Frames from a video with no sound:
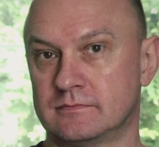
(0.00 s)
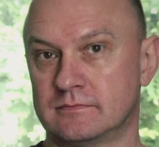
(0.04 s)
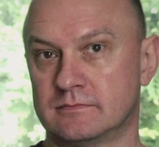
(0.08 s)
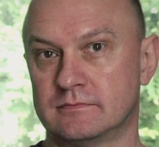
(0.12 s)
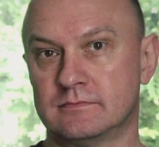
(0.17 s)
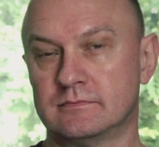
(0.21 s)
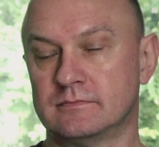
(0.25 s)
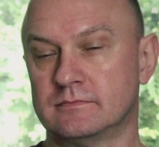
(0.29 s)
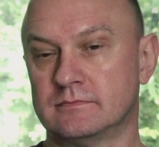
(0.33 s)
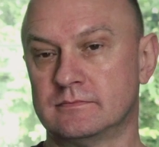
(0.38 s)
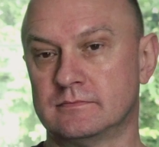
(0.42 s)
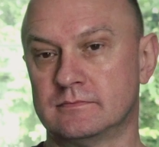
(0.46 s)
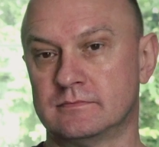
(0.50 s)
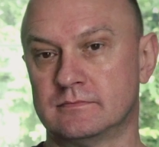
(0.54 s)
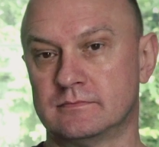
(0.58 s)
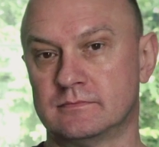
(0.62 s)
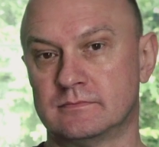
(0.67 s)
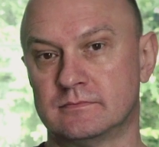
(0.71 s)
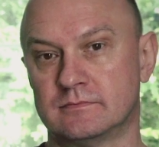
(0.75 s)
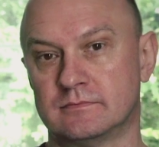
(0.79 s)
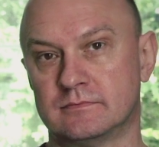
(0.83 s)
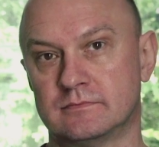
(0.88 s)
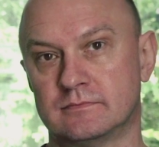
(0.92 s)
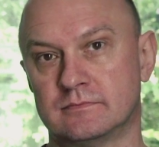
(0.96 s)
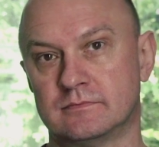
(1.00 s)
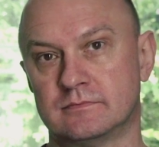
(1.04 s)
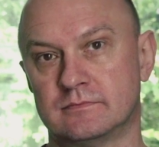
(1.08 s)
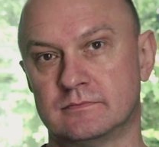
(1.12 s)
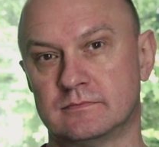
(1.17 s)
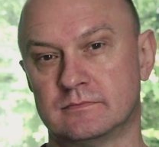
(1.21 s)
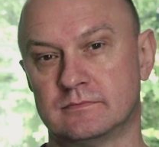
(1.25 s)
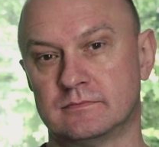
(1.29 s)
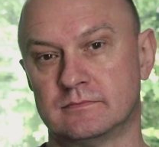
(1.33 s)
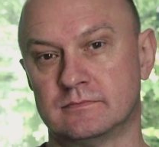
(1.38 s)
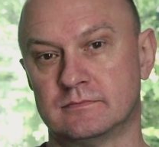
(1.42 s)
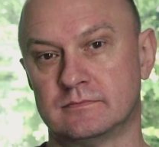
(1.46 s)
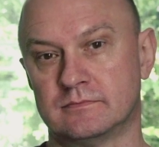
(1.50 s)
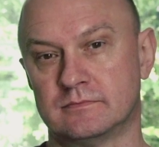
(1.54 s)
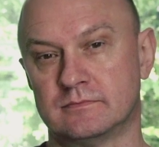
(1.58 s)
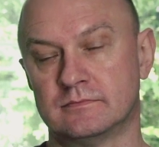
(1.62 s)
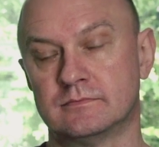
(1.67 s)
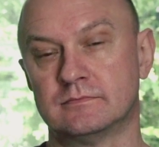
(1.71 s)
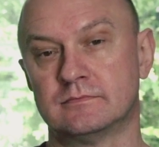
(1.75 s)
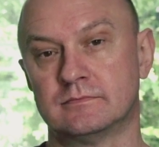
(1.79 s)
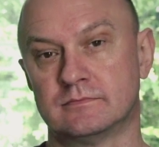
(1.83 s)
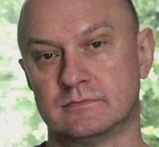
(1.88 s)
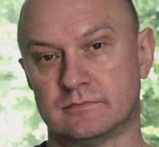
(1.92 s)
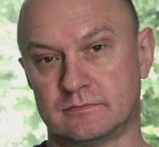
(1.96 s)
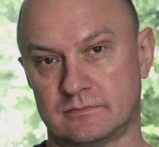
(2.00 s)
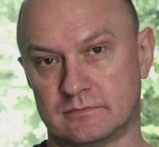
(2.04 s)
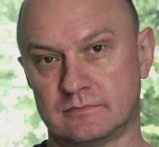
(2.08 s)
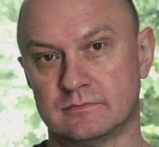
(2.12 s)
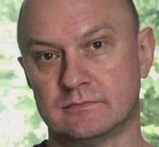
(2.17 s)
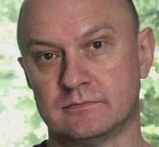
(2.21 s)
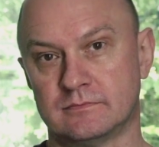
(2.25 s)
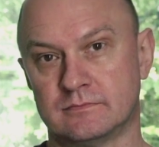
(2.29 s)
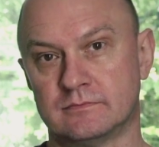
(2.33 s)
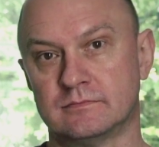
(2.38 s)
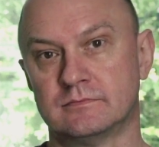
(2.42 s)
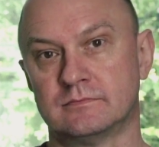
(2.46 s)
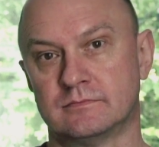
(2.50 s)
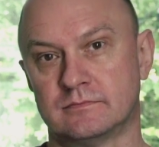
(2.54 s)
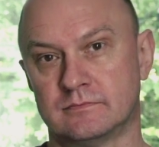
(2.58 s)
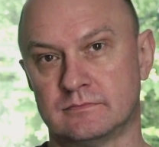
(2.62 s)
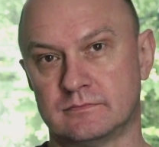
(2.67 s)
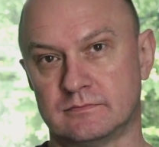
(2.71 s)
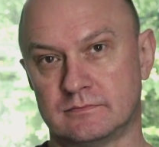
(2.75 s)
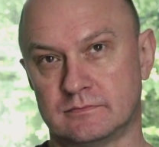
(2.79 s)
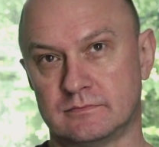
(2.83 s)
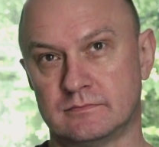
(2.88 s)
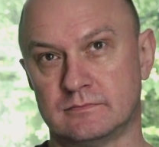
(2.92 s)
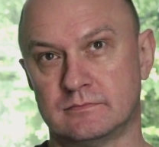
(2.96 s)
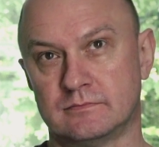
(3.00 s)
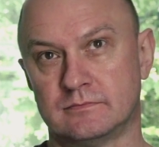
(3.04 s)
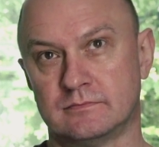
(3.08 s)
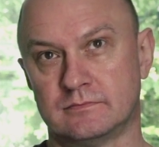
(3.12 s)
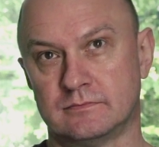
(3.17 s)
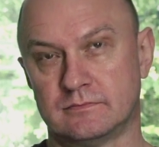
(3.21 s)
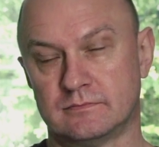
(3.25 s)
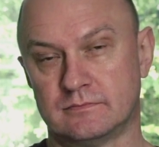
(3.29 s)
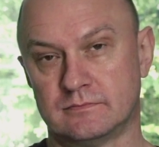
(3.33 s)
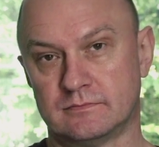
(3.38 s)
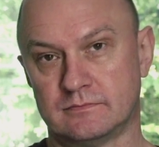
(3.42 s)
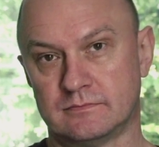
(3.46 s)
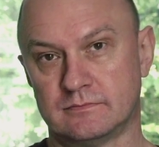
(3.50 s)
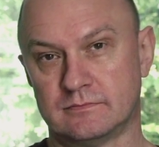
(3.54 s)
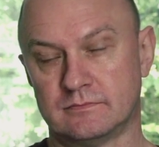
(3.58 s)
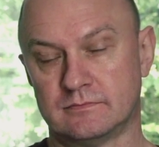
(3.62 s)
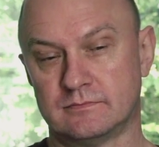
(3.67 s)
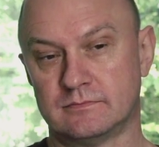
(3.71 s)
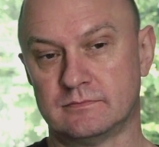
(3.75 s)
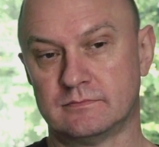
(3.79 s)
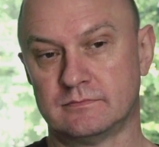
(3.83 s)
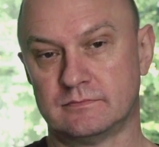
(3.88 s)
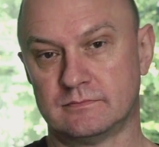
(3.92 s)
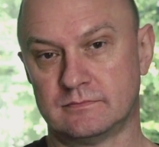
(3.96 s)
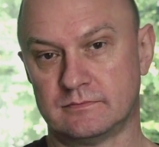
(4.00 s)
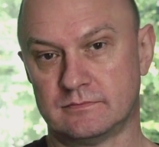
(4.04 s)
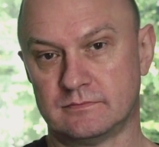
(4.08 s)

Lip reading: This person isn't speaking.